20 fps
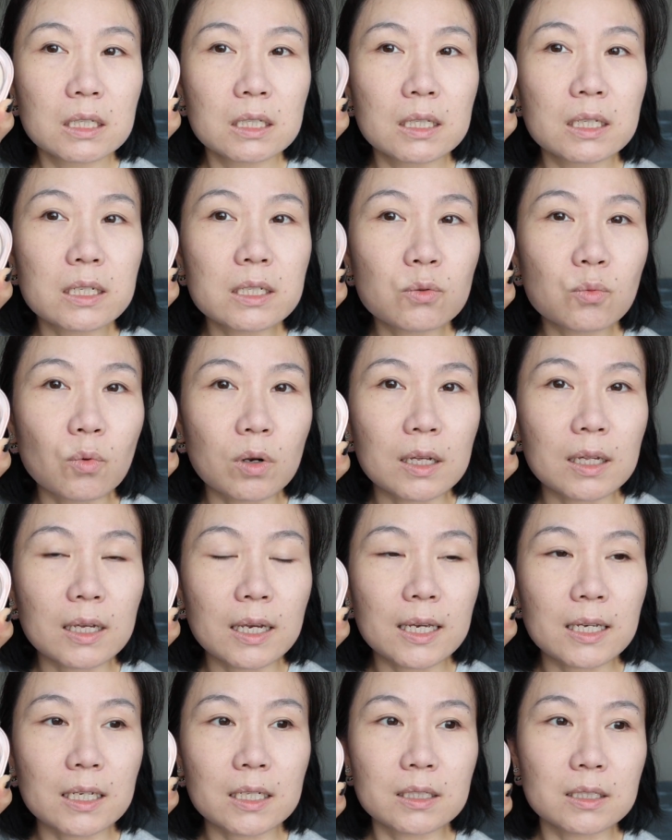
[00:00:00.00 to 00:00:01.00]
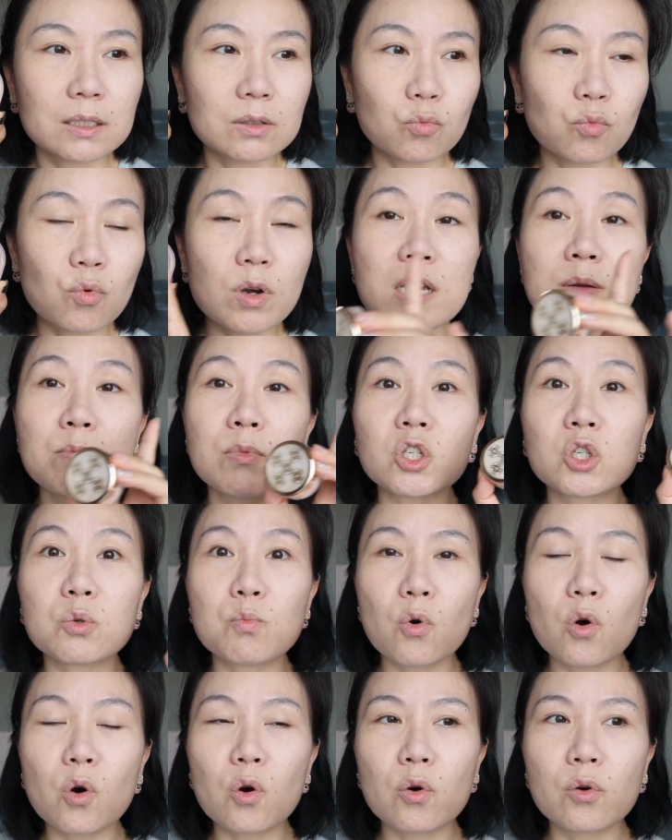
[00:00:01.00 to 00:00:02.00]
This one is way much
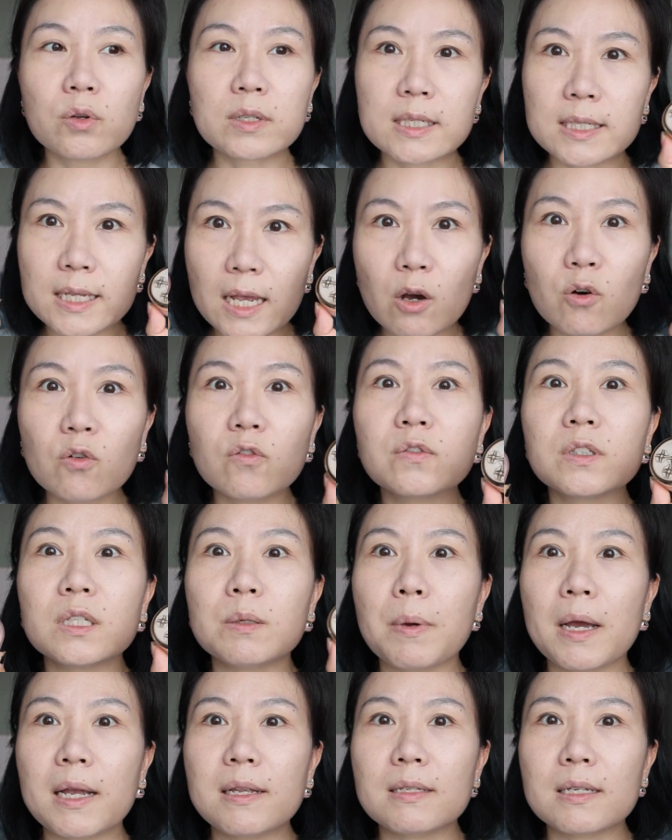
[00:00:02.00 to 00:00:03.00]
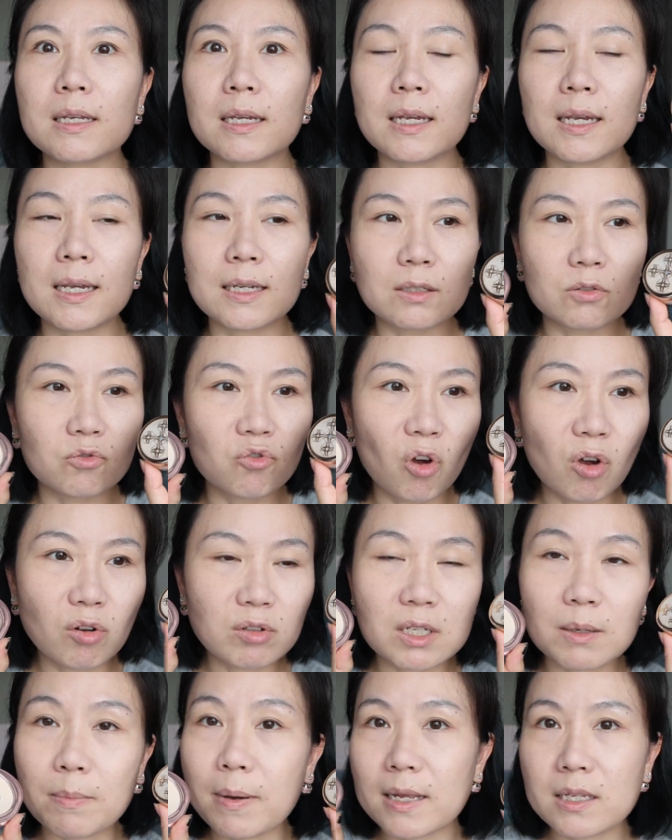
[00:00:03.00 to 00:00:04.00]
more self-depending. It's
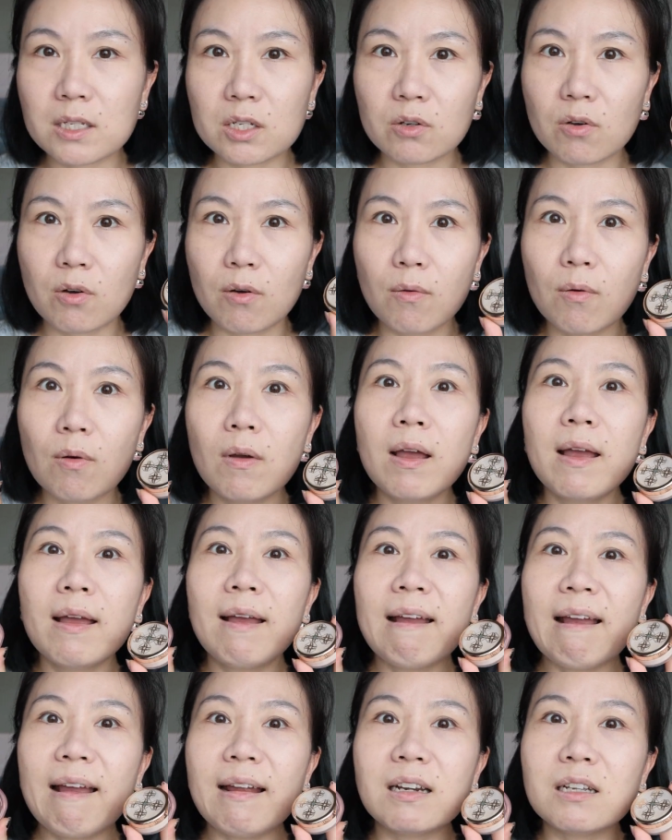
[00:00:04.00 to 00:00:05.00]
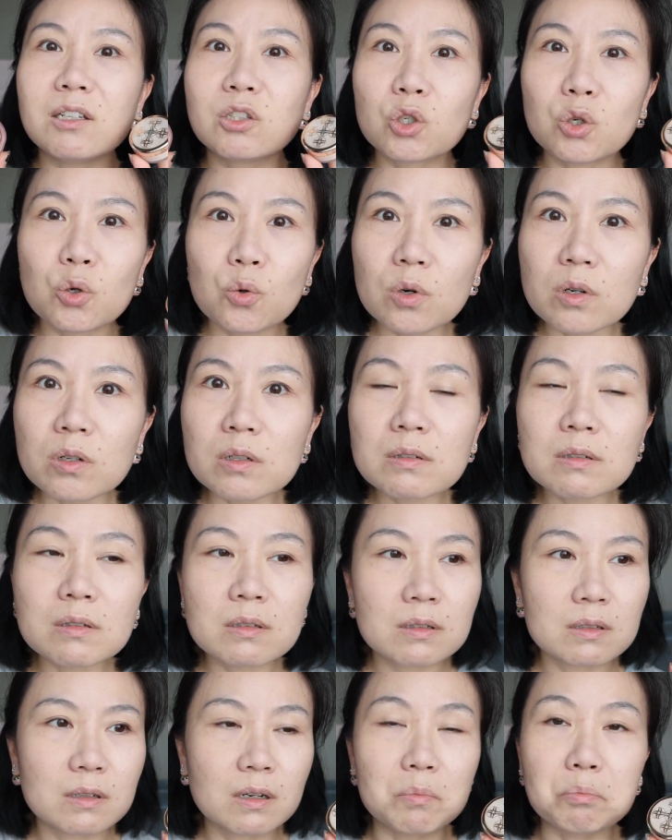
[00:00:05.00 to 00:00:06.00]
not depending on any
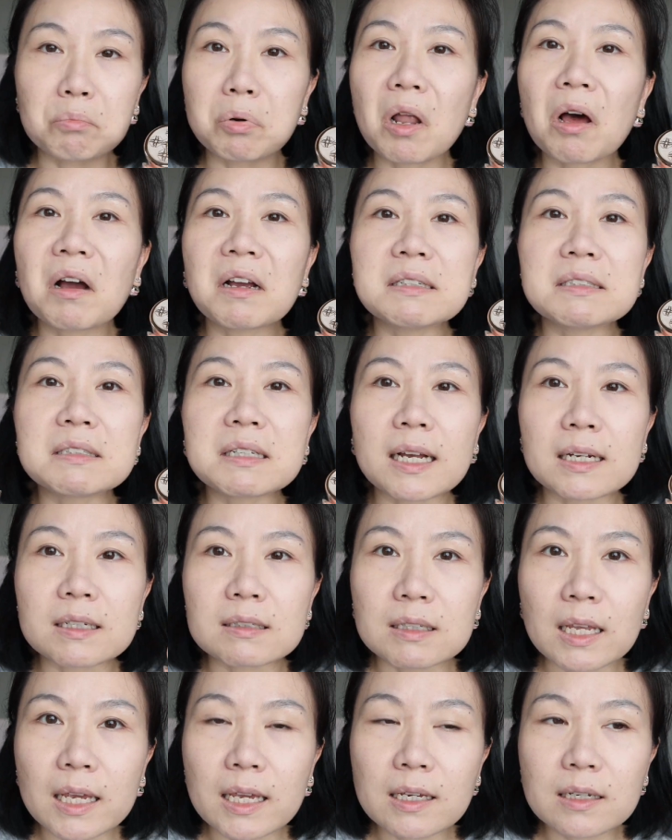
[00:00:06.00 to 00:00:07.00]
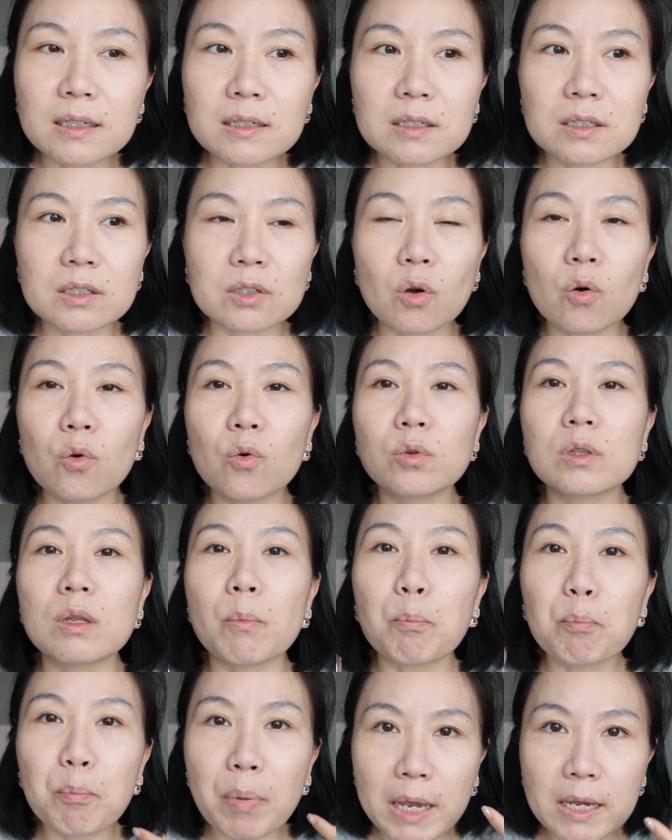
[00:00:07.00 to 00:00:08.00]
tools, applying techniques, or the
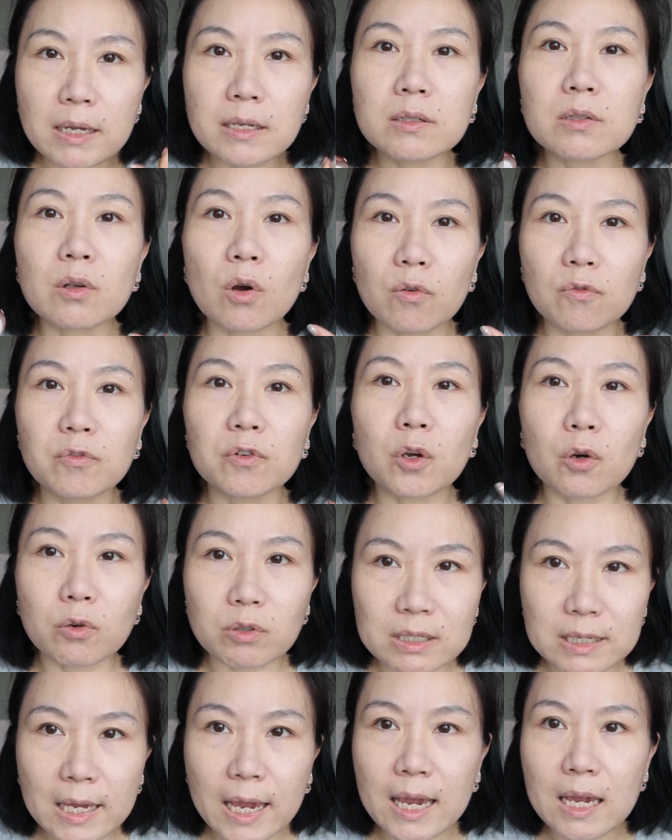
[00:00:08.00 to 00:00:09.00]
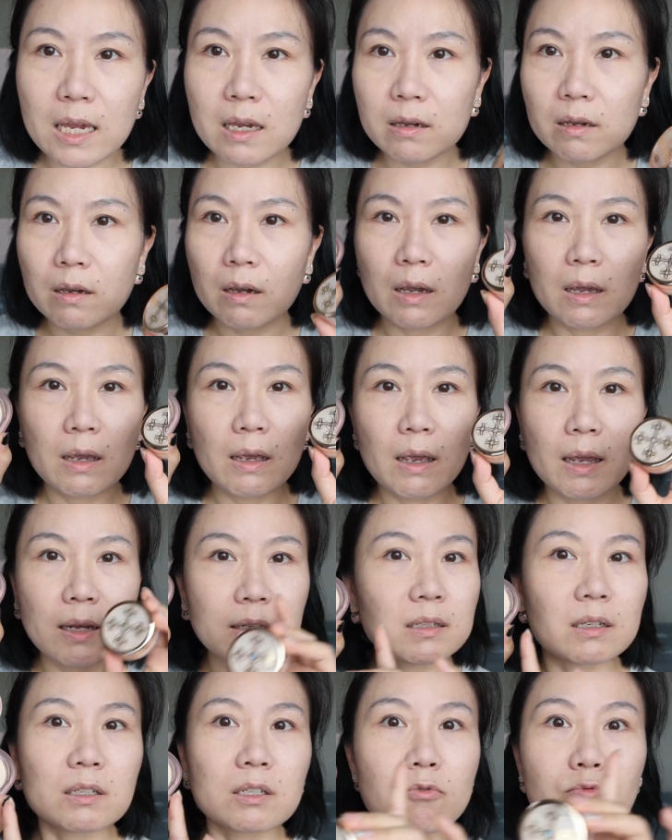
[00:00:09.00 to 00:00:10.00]
base of your skin.
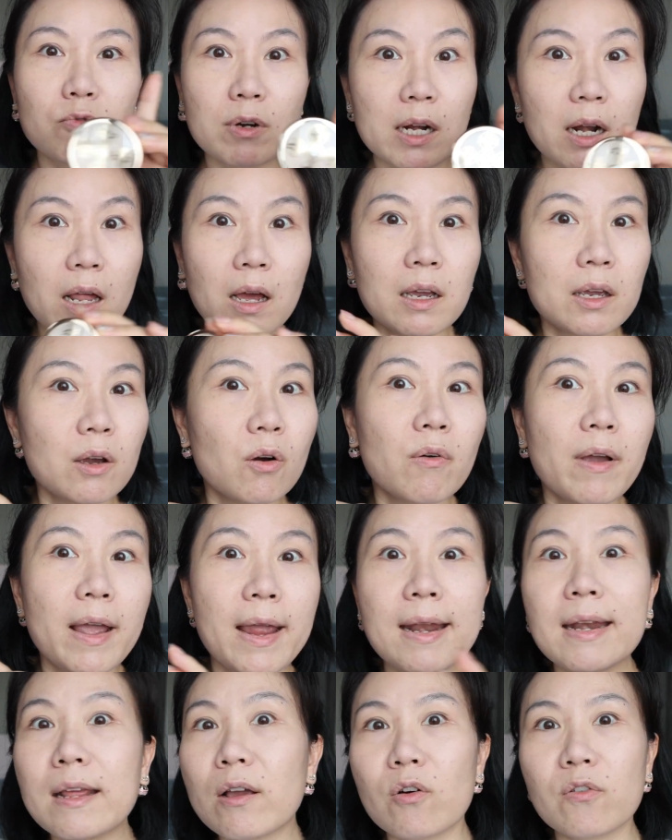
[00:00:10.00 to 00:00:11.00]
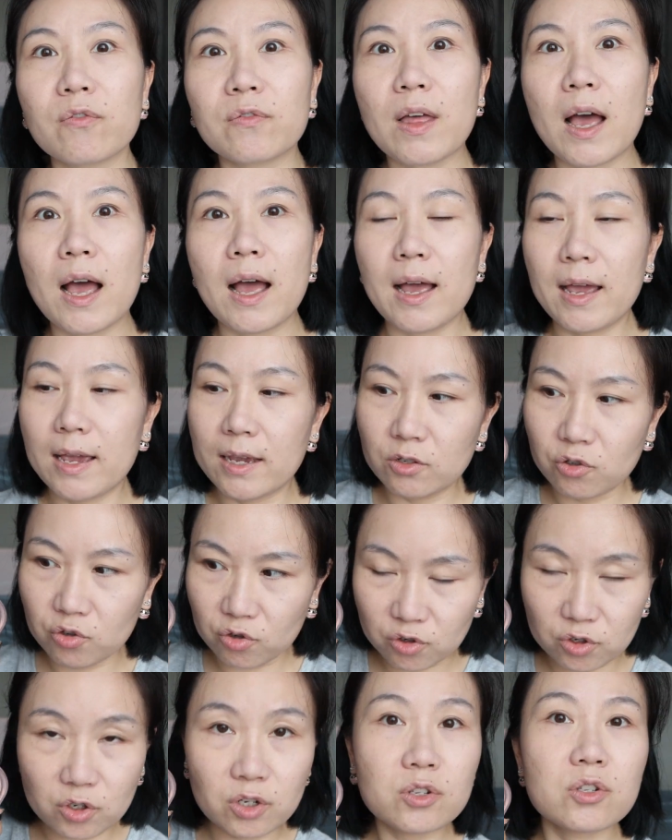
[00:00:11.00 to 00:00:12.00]
It doesn't rely on any of that. It
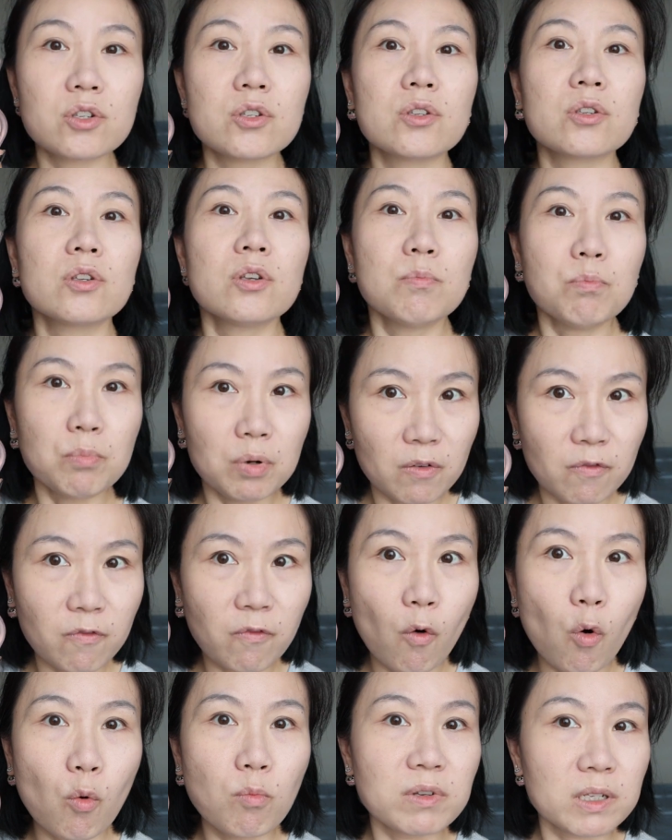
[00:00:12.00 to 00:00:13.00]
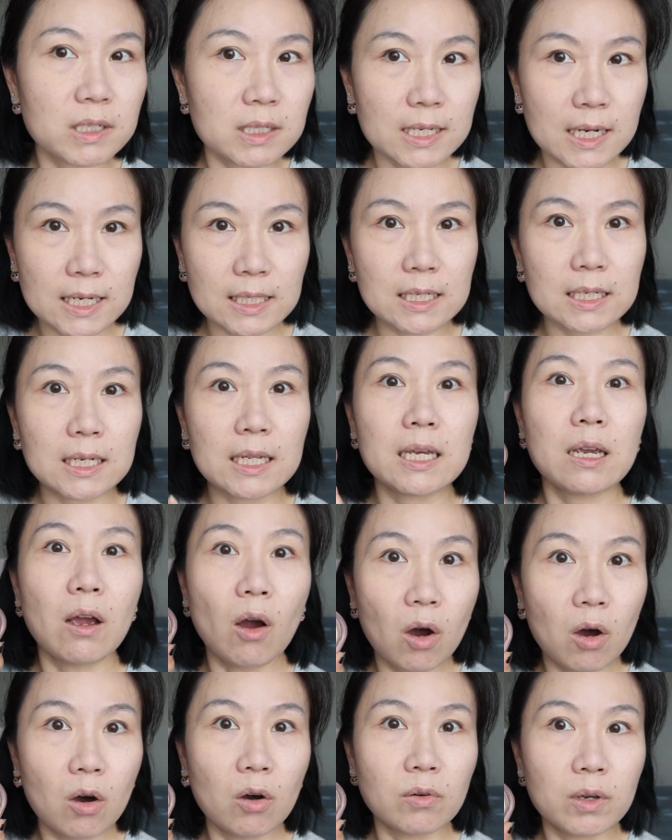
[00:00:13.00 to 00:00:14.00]
just performs steadily
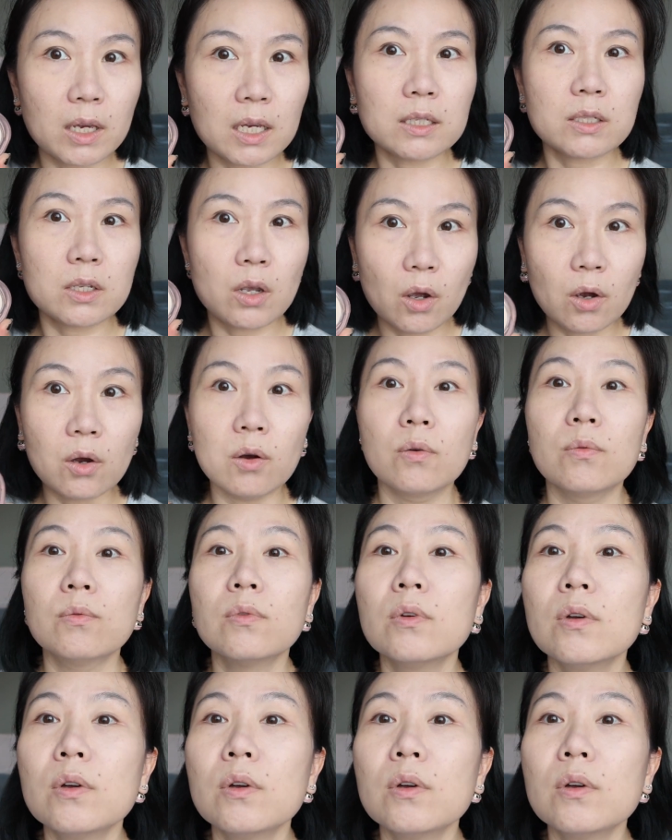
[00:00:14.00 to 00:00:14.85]
on its own